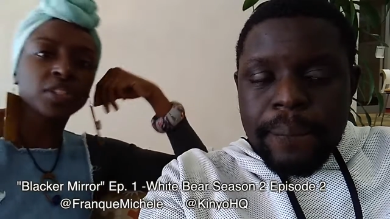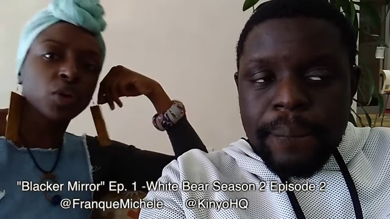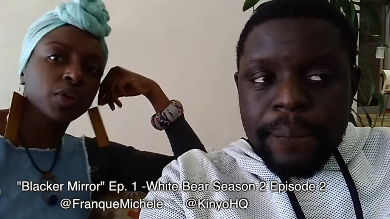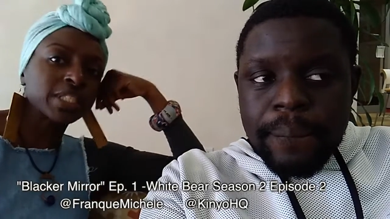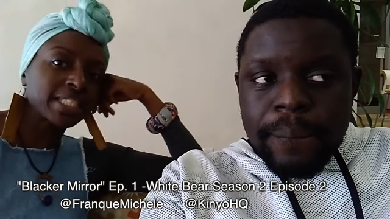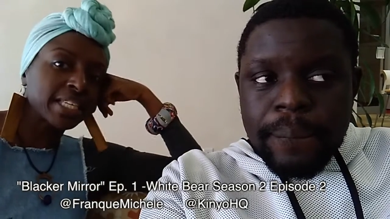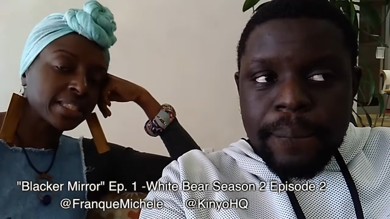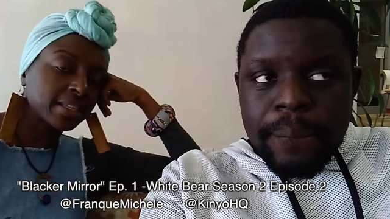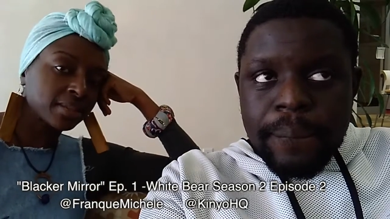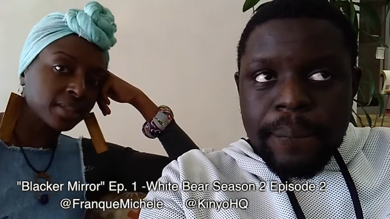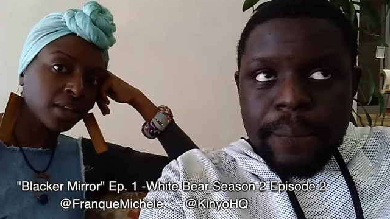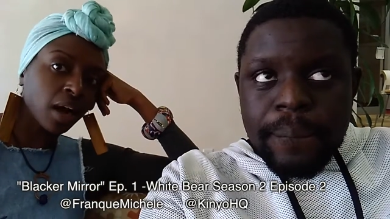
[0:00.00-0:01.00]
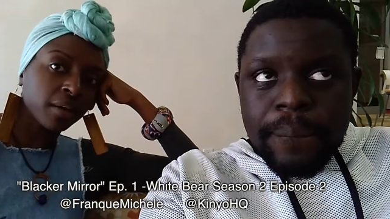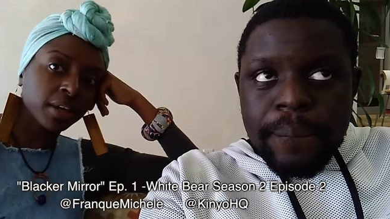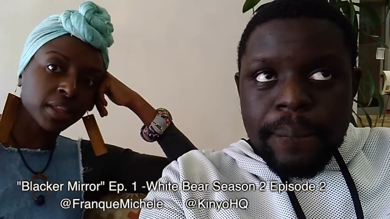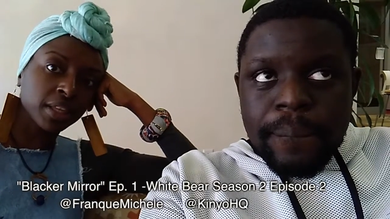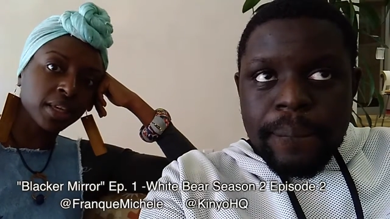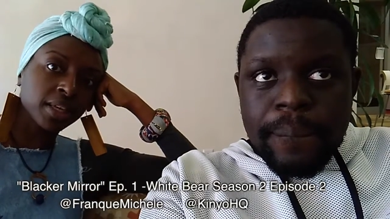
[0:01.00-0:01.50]
Speaker 1: this mm. whole Aziz Ansari
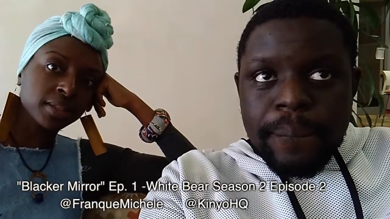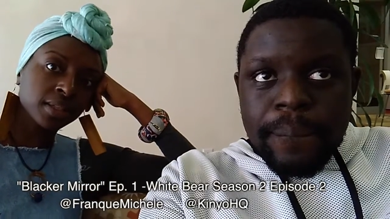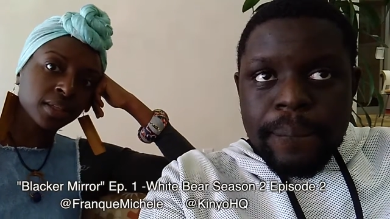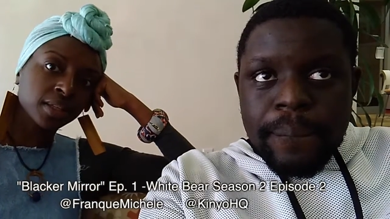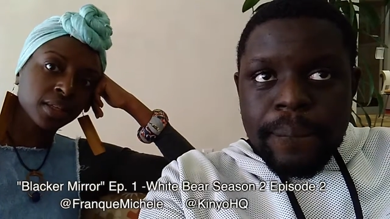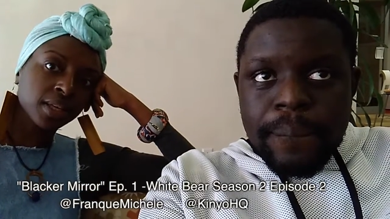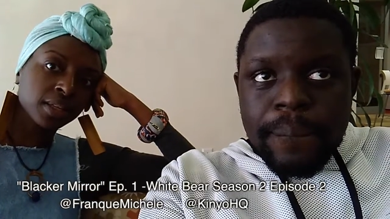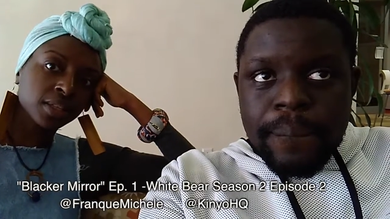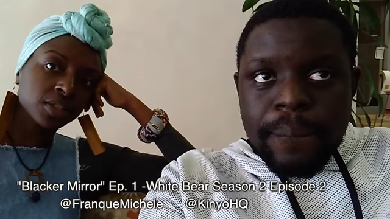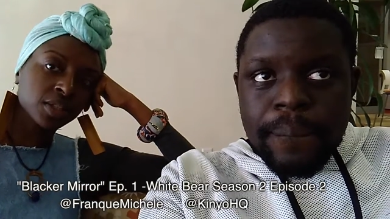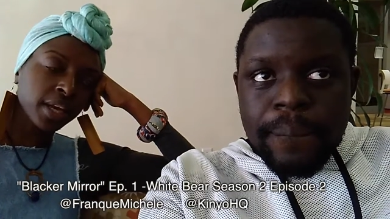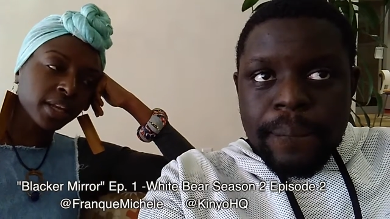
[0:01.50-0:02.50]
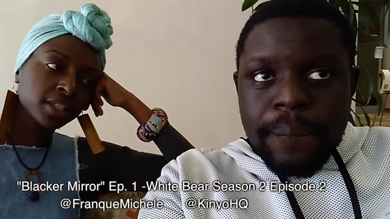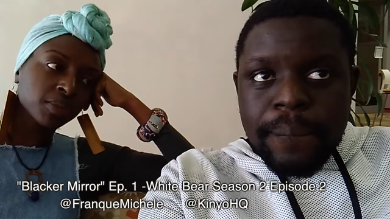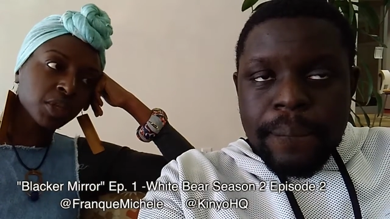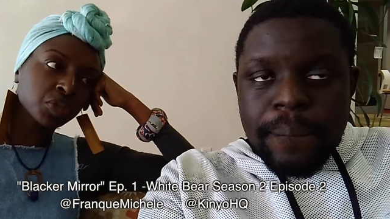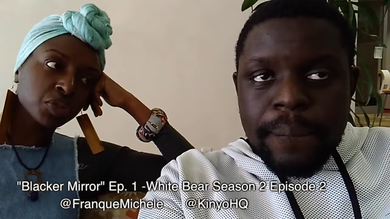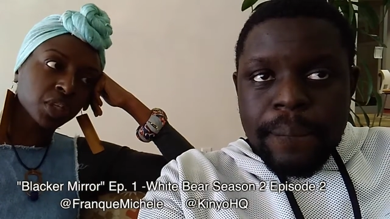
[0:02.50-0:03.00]
thing is inciting some
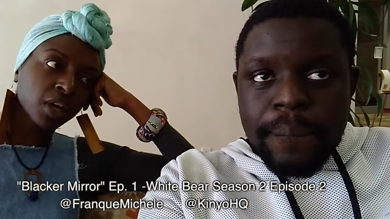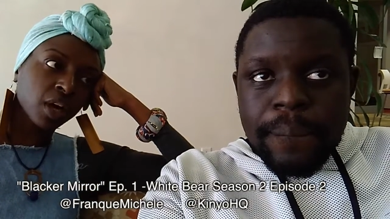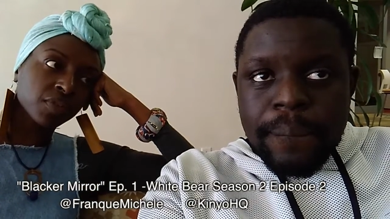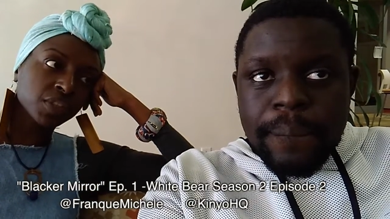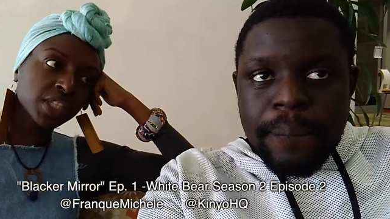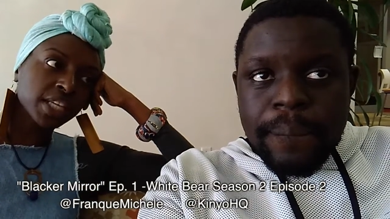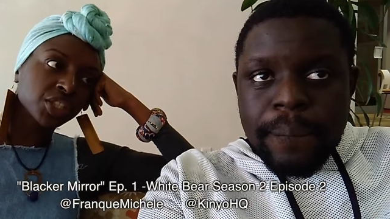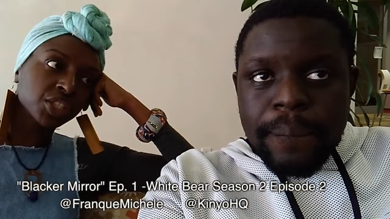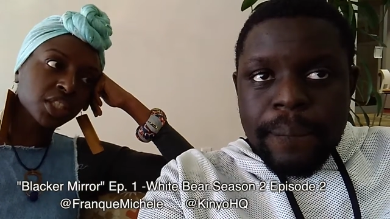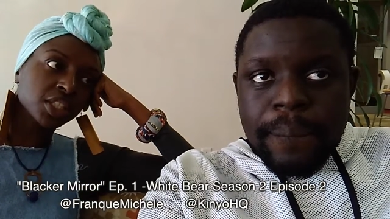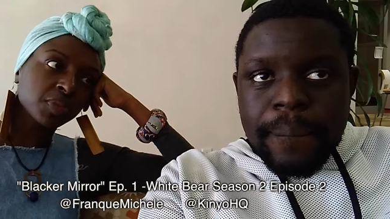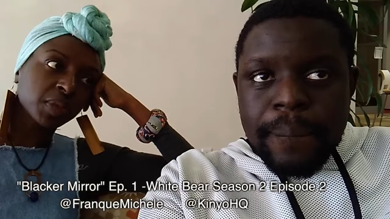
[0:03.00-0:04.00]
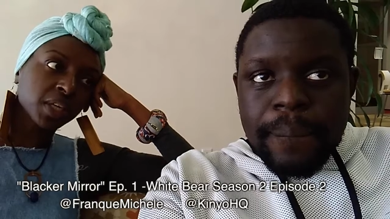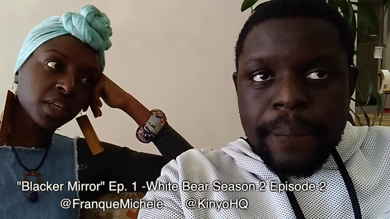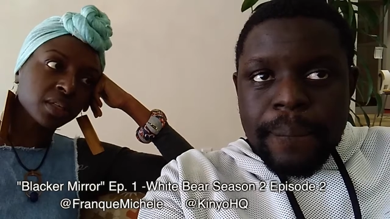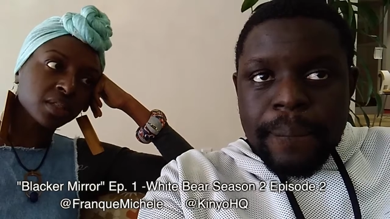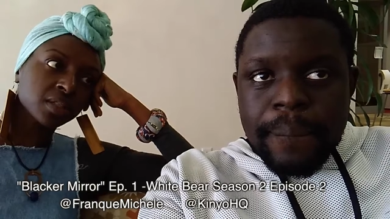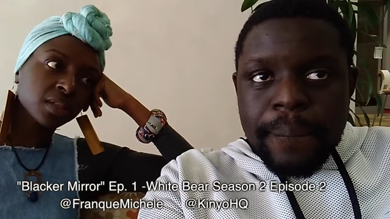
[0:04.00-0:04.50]
interesting conversations
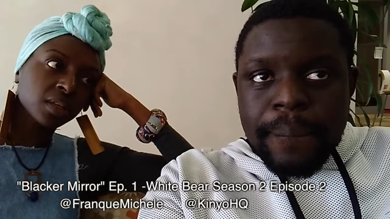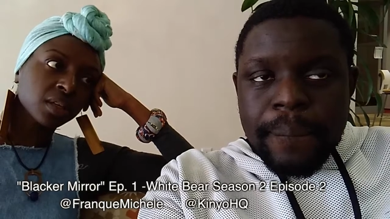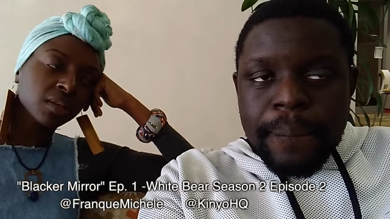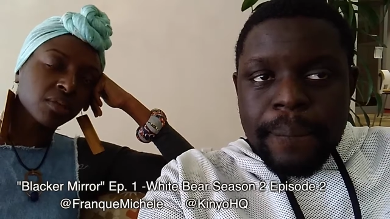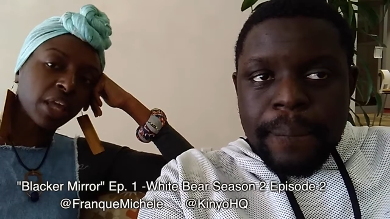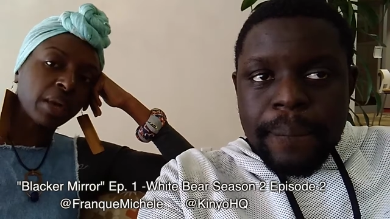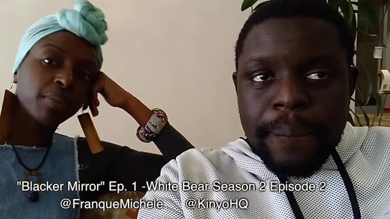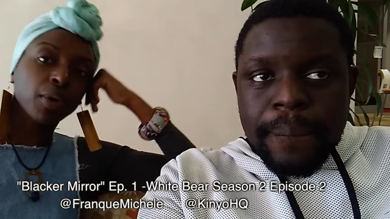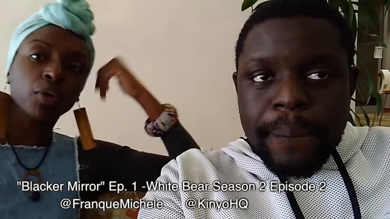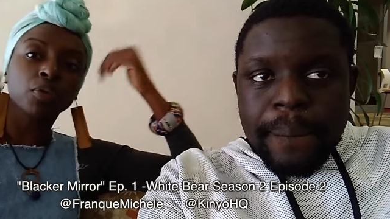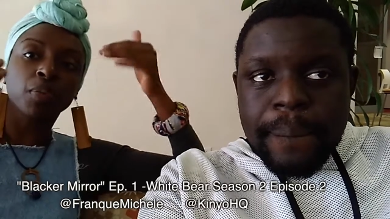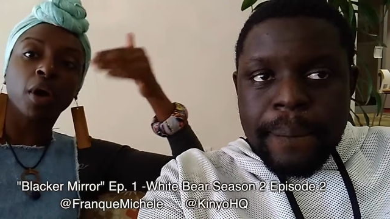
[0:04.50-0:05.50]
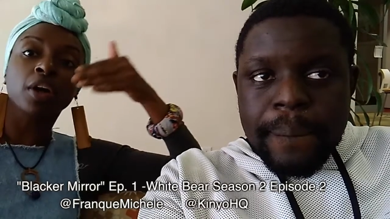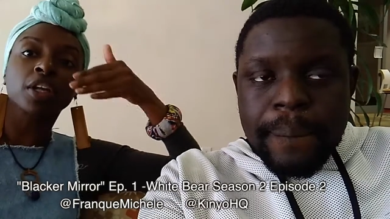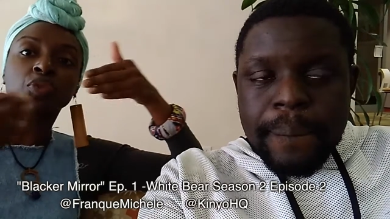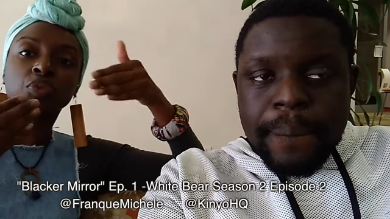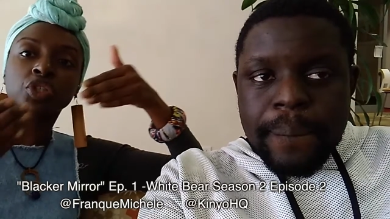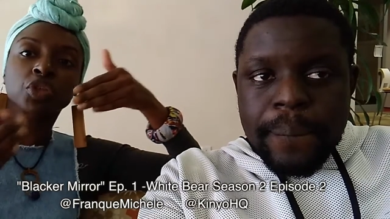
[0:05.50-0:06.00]
because they both
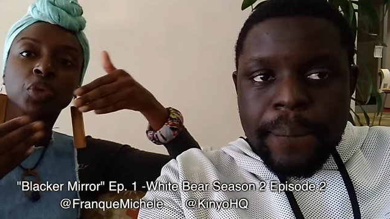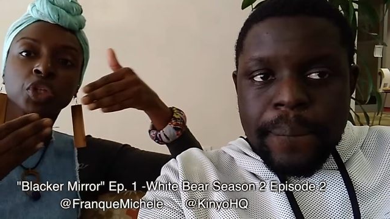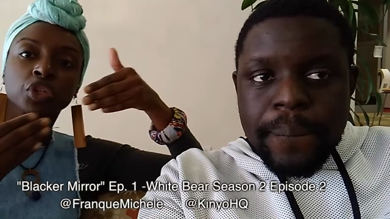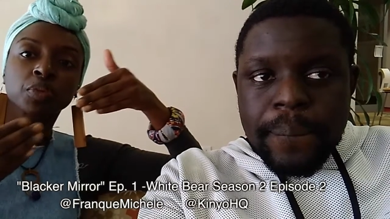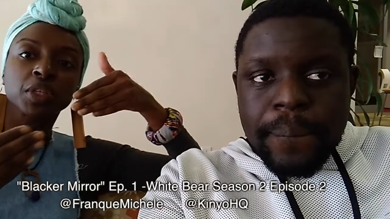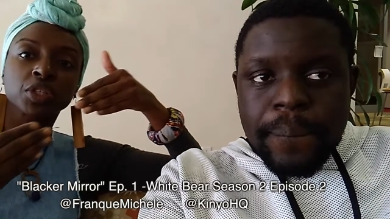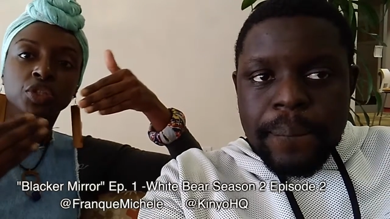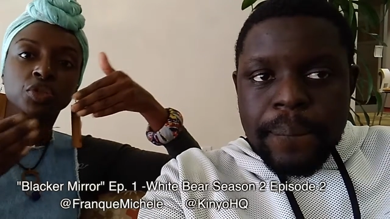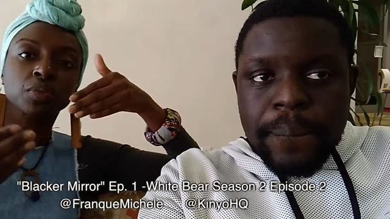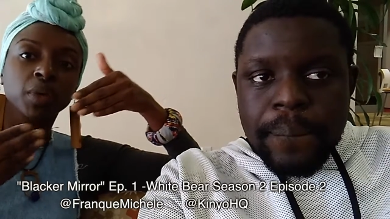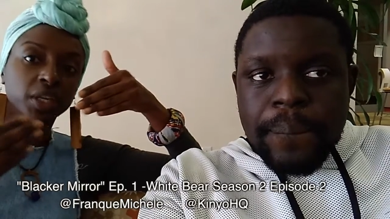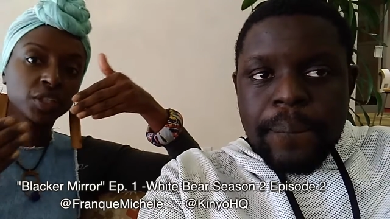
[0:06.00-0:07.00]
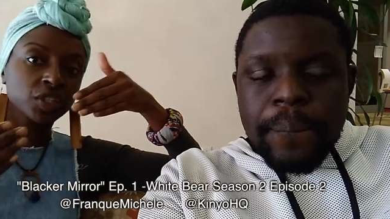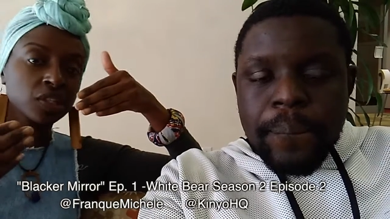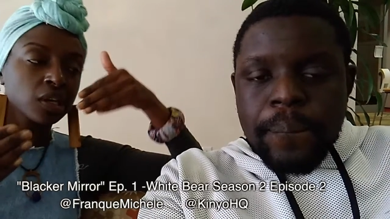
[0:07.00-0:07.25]
parties were doing a little bit too much.